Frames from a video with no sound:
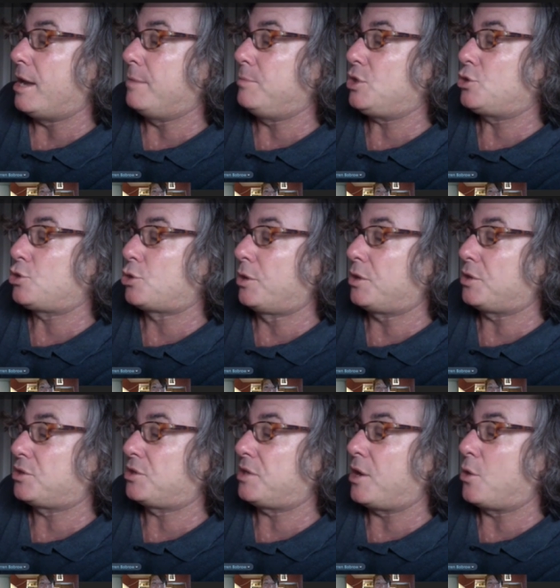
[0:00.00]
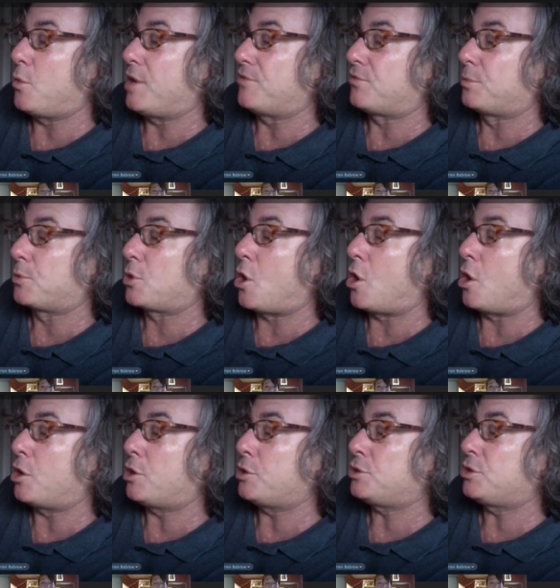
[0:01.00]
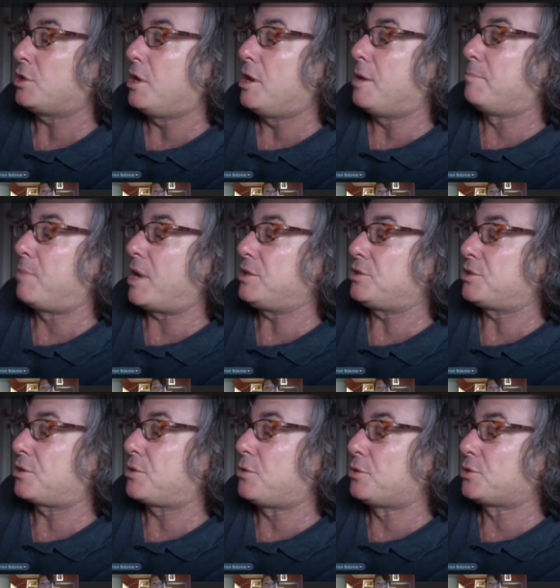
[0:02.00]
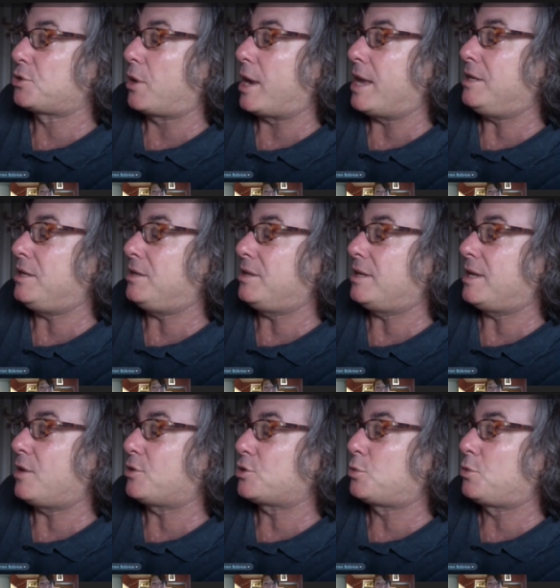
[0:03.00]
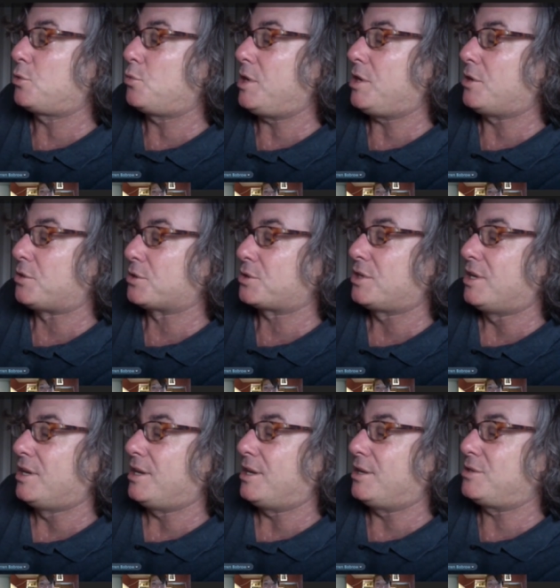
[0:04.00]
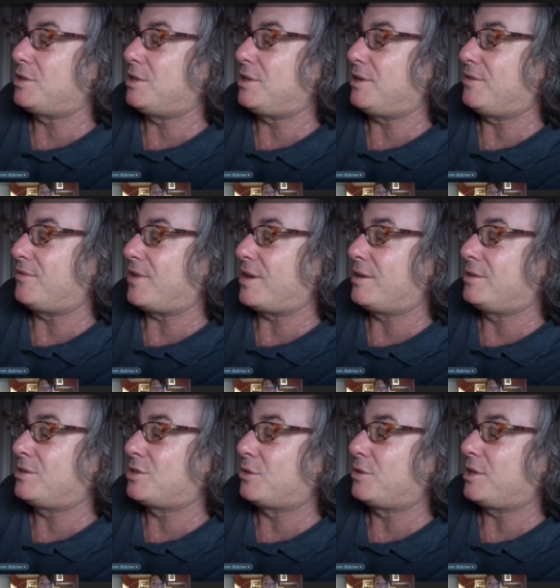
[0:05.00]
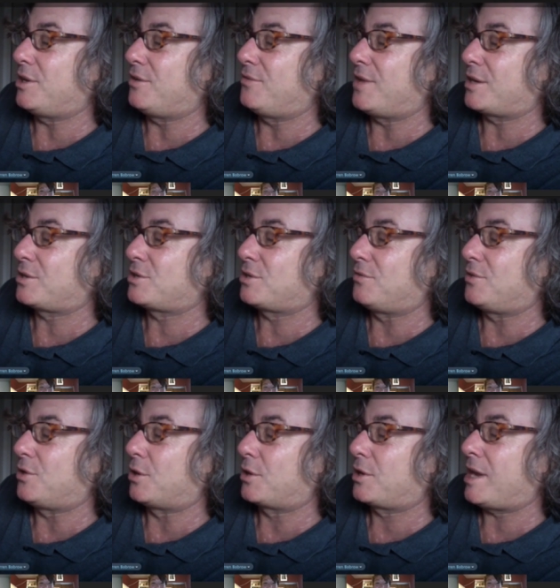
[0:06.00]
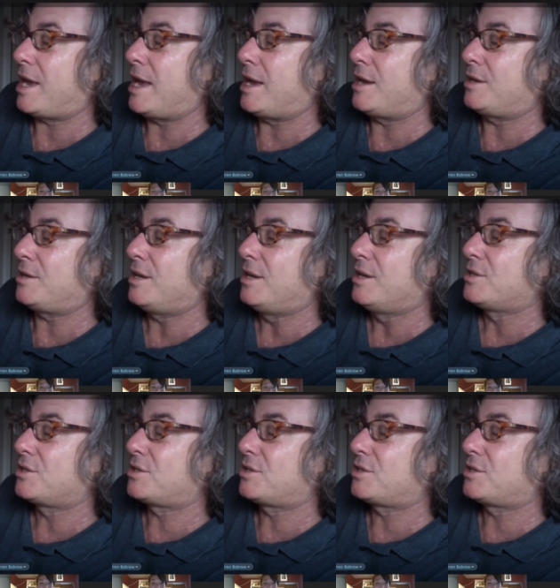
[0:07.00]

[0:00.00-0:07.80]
And be sure to stay away from cars, bicycles, or anything else with wheels. until the effects of your cafe